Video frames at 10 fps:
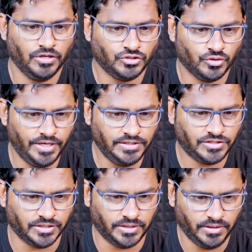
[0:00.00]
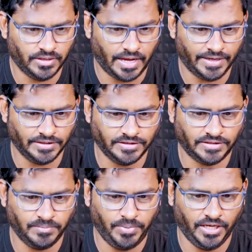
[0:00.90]
So instead, I can
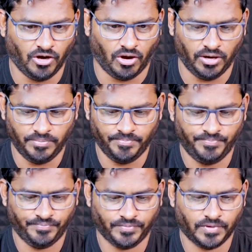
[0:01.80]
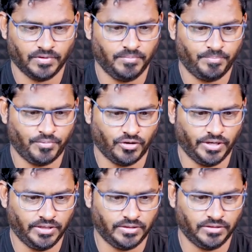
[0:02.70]
just simply call
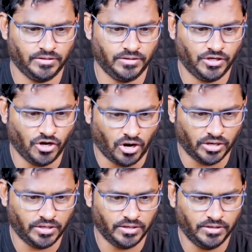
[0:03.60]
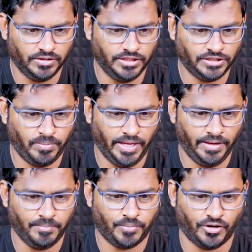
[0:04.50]
product dot display
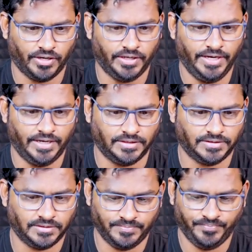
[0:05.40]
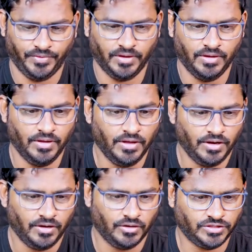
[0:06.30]
product details.
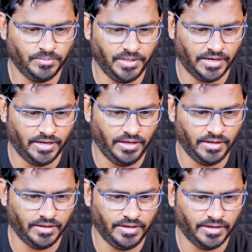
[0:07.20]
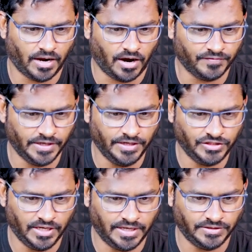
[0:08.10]
Now similarly, here after
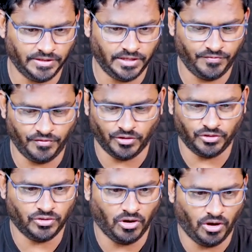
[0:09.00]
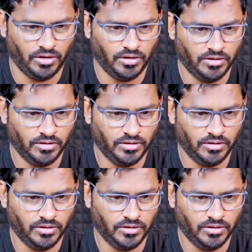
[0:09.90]
initializing, if you want to call,